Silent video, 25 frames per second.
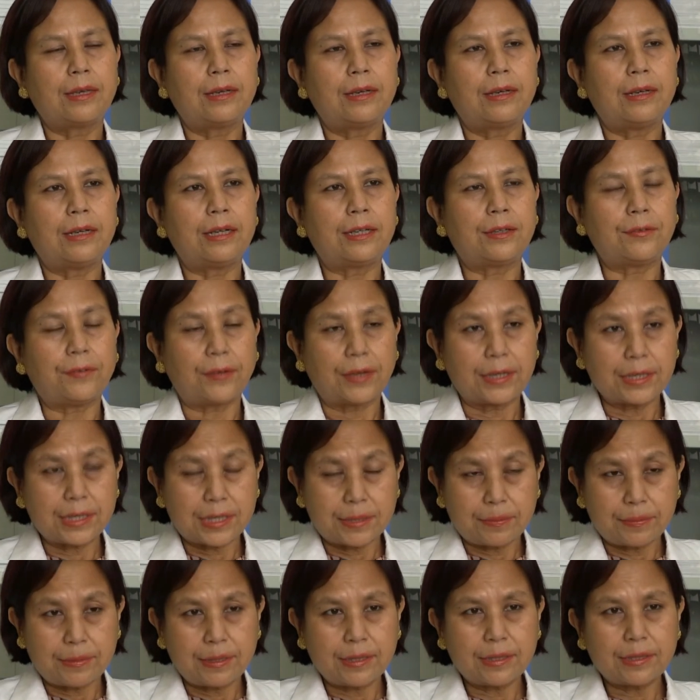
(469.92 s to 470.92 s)

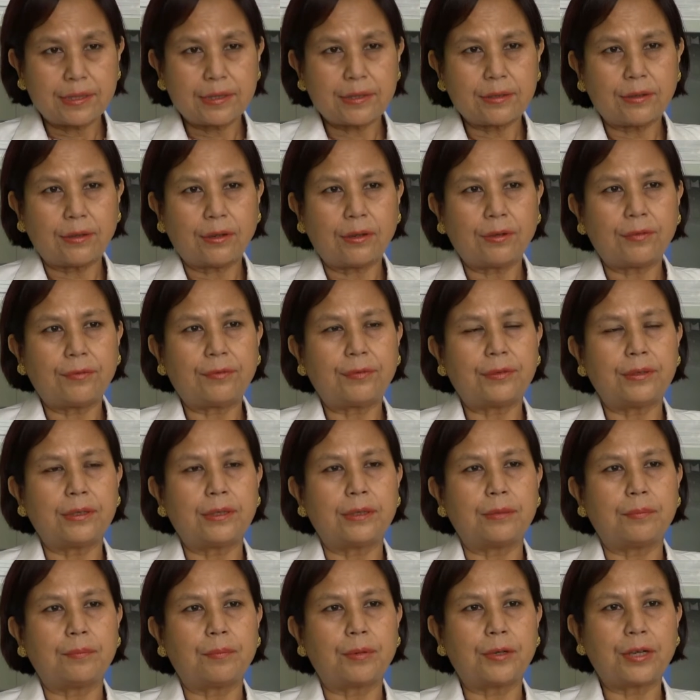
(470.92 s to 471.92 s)
advancements
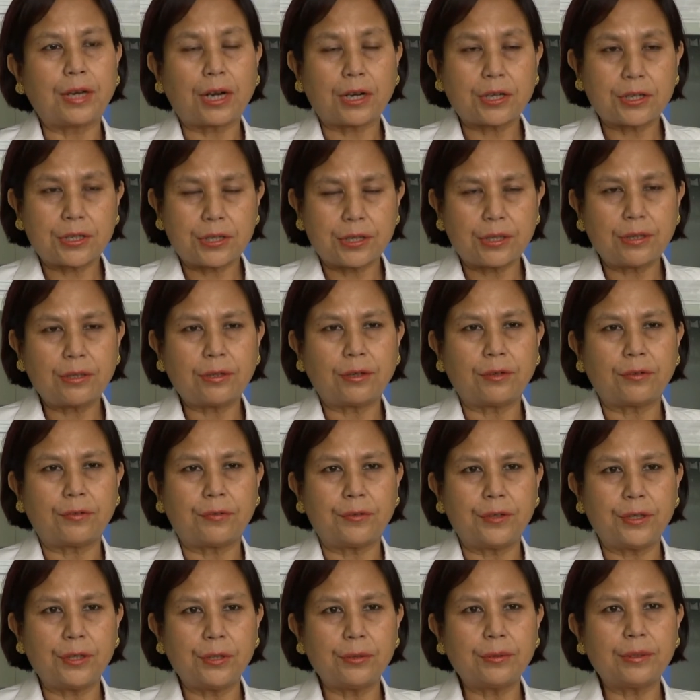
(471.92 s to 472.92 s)
of production of
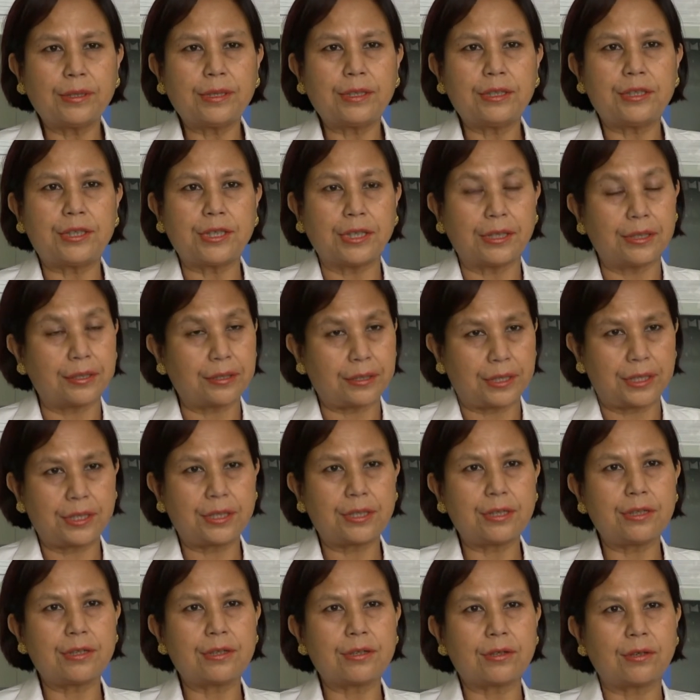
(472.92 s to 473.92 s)
newer
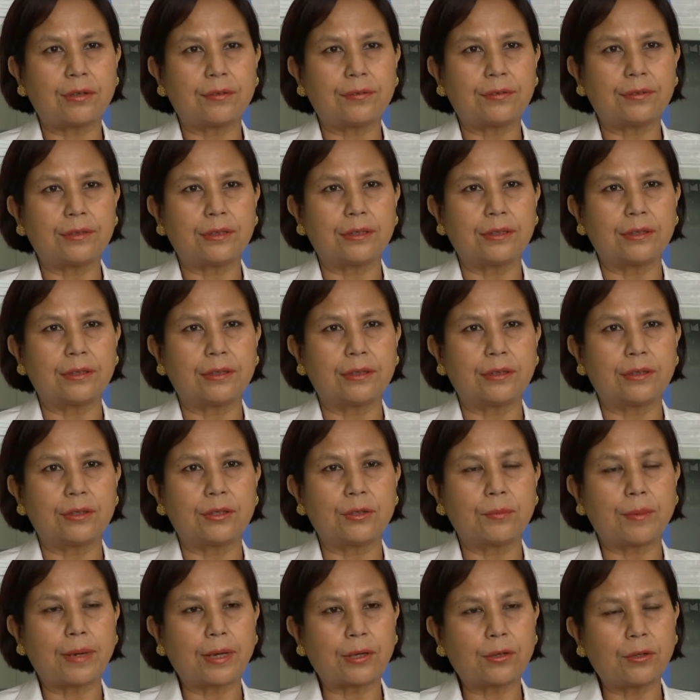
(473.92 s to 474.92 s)
generations of
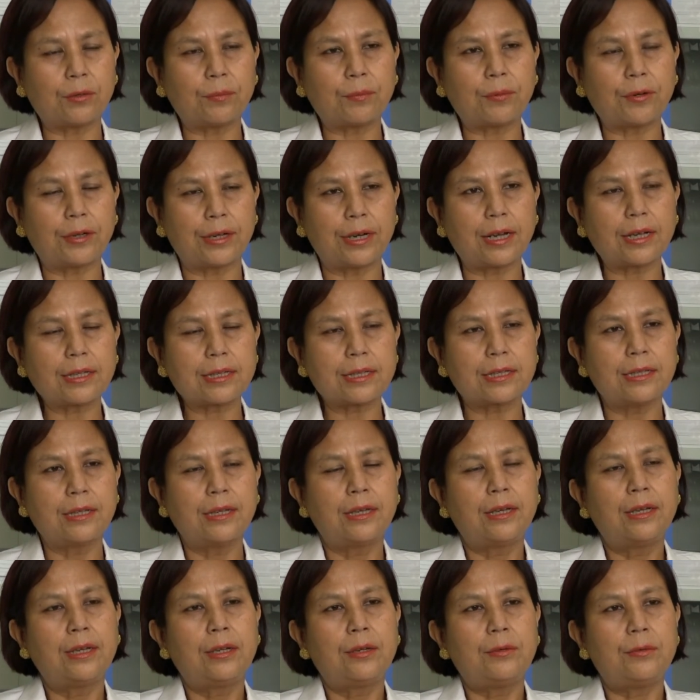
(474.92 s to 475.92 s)
tobacco products,
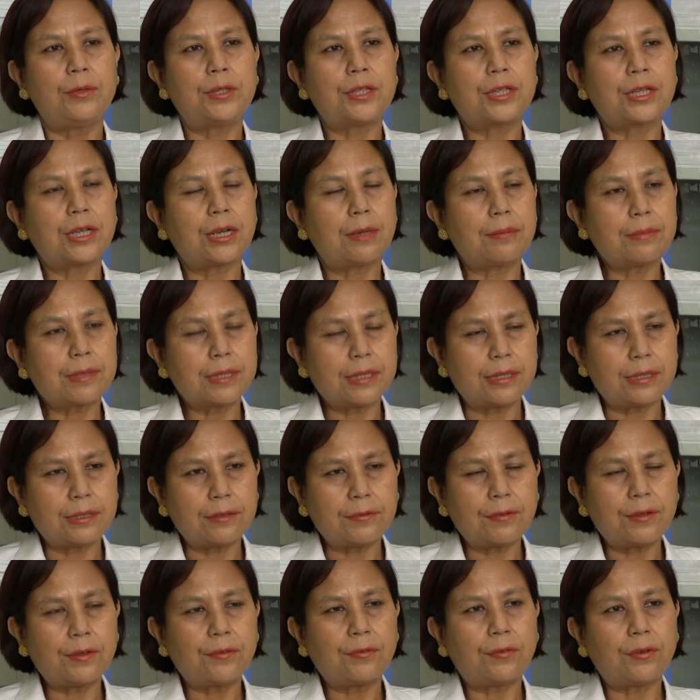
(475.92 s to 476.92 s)
which comes in
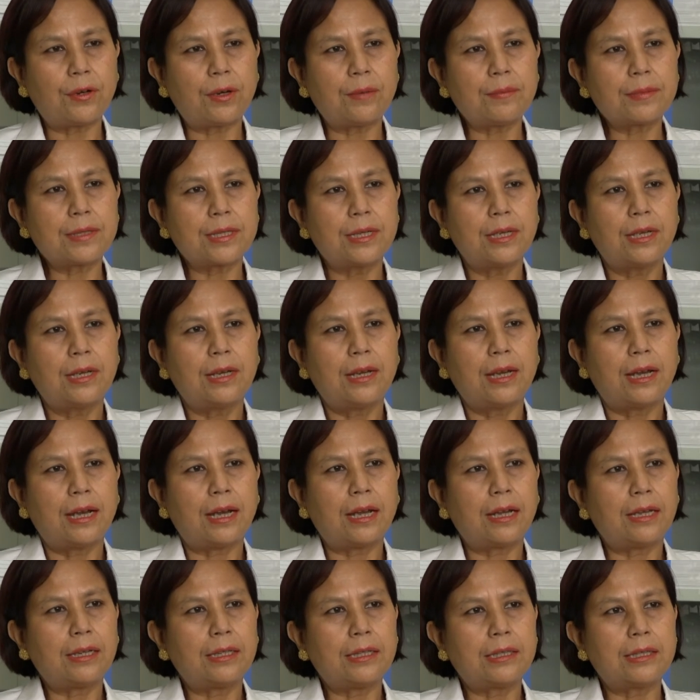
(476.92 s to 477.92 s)
different forms,
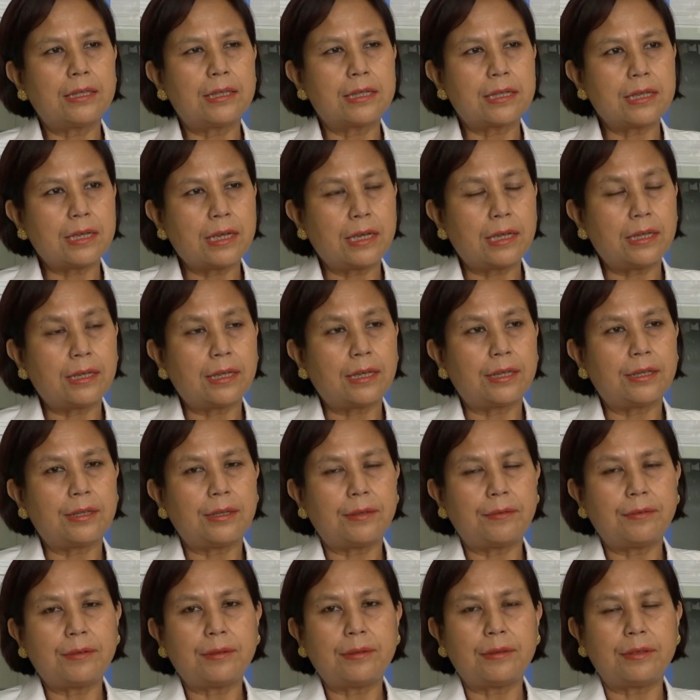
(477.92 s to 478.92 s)
I'd say that
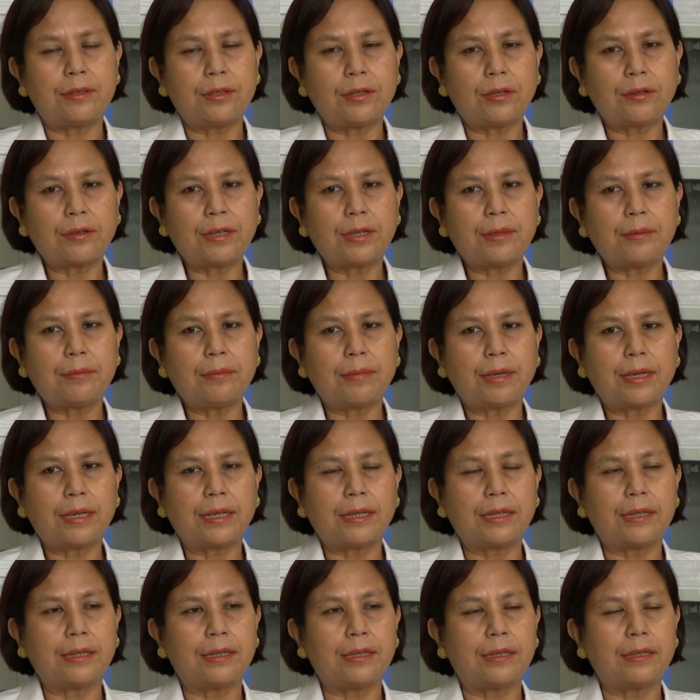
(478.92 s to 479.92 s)
even during
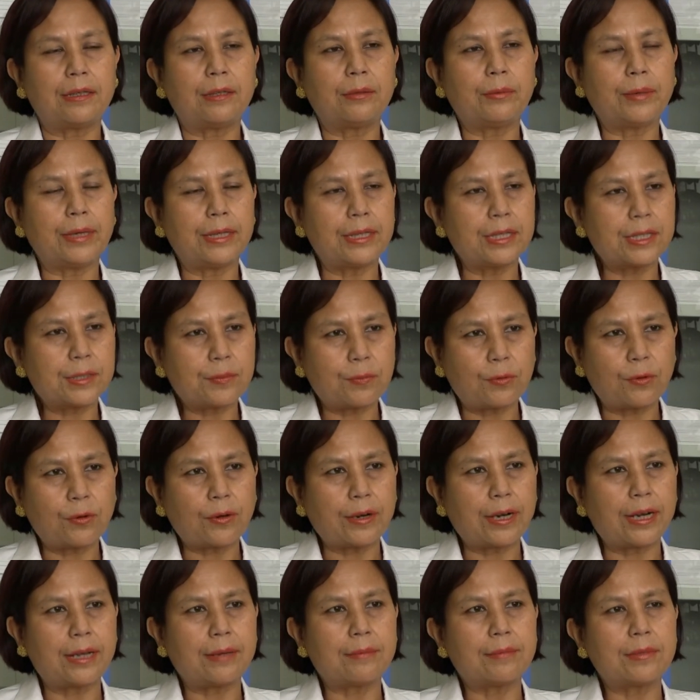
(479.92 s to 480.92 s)
my awareness
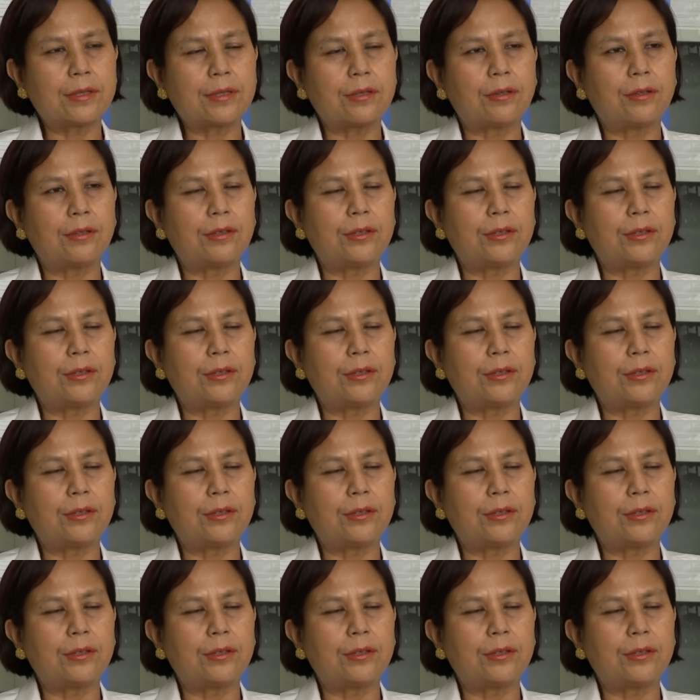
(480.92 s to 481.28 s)
programs or